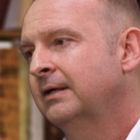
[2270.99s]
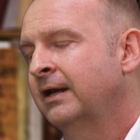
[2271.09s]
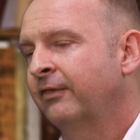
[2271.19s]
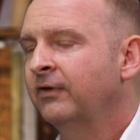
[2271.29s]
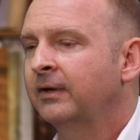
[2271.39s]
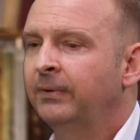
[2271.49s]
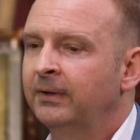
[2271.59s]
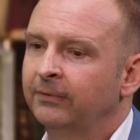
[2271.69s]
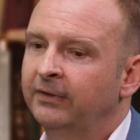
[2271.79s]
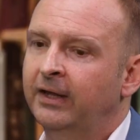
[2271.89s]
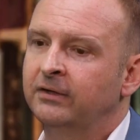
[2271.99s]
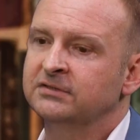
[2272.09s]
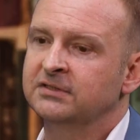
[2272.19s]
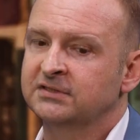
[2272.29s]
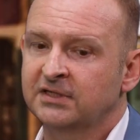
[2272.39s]
And I think people that are
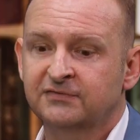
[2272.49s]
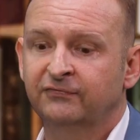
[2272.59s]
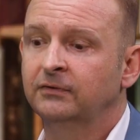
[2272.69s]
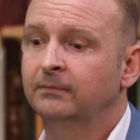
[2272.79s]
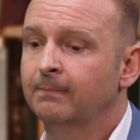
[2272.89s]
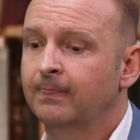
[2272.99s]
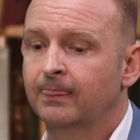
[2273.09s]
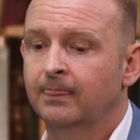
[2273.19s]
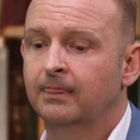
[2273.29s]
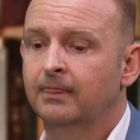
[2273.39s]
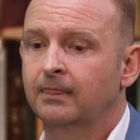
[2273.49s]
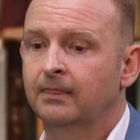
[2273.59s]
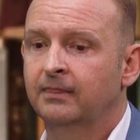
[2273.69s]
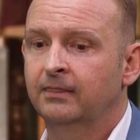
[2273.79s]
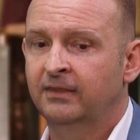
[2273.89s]
successful,
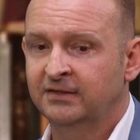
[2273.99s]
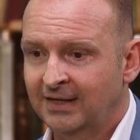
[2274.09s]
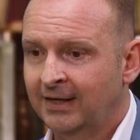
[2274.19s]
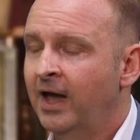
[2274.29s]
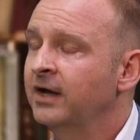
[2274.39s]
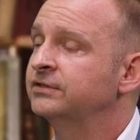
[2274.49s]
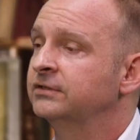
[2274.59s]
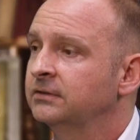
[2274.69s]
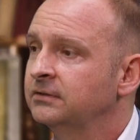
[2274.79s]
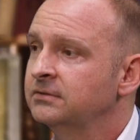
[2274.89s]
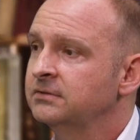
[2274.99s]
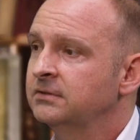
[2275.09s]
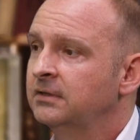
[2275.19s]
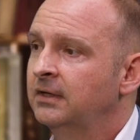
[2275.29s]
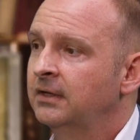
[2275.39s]
they take action,
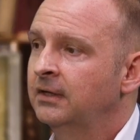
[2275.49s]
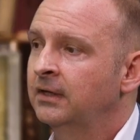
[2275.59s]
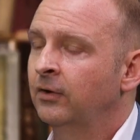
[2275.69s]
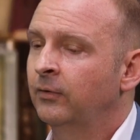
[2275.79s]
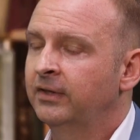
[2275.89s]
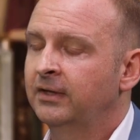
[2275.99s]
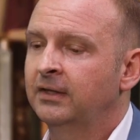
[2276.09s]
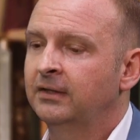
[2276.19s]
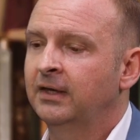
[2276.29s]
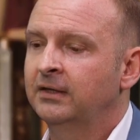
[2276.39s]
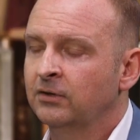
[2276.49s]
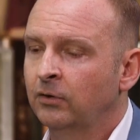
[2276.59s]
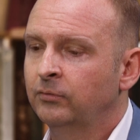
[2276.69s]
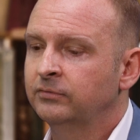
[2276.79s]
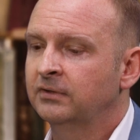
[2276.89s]
and
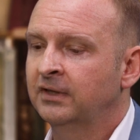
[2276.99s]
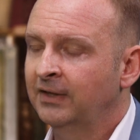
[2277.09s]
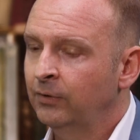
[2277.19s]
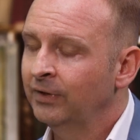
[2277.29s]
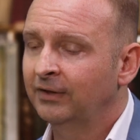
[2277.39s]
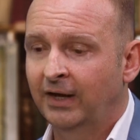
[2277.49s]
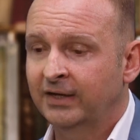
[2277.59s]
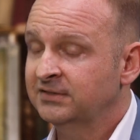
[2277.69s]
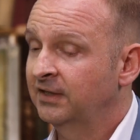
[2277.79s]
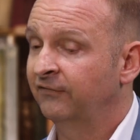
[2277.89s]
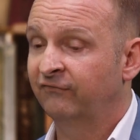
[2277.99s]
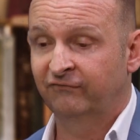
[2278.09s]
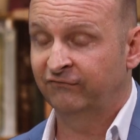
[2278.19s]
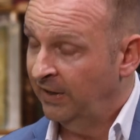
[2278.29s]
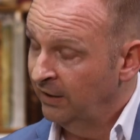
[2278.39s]
they realize that a
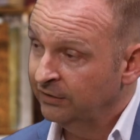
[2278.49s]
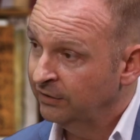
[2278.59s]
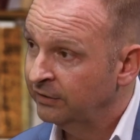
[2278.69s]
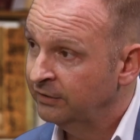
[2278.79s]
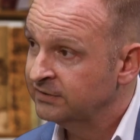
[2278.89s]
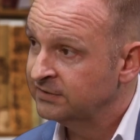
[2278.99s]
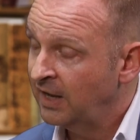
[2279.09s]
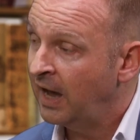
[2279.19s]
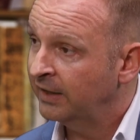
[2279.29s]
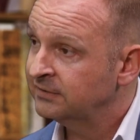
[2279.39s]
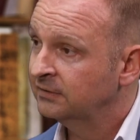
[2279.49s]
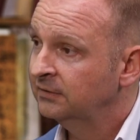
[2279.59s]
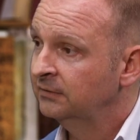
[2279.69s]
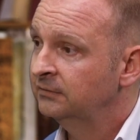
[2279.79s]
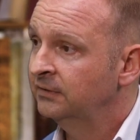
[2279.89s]
failure is not
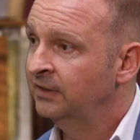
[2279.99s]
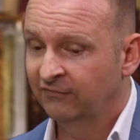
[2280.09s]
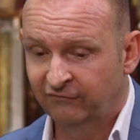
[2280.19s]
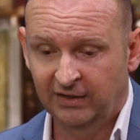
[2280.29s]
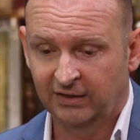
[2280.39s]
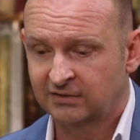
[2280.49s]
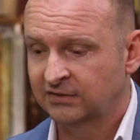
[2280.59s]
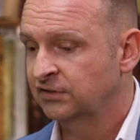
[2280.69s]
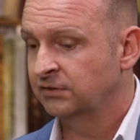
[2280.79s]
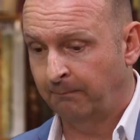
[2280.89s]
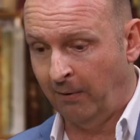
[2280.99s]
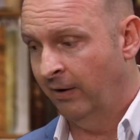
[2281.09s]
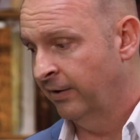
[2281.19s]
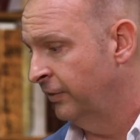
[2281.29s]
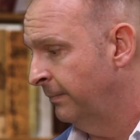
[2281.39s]
the event. It's just
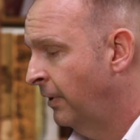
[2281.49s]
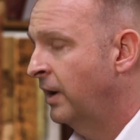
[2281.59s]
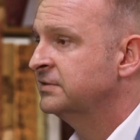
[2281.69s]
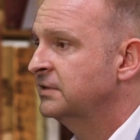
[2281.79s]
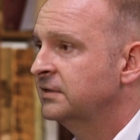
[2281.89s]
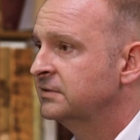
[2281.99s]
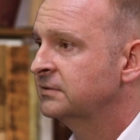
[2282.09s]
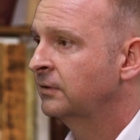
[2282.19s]
part of the process.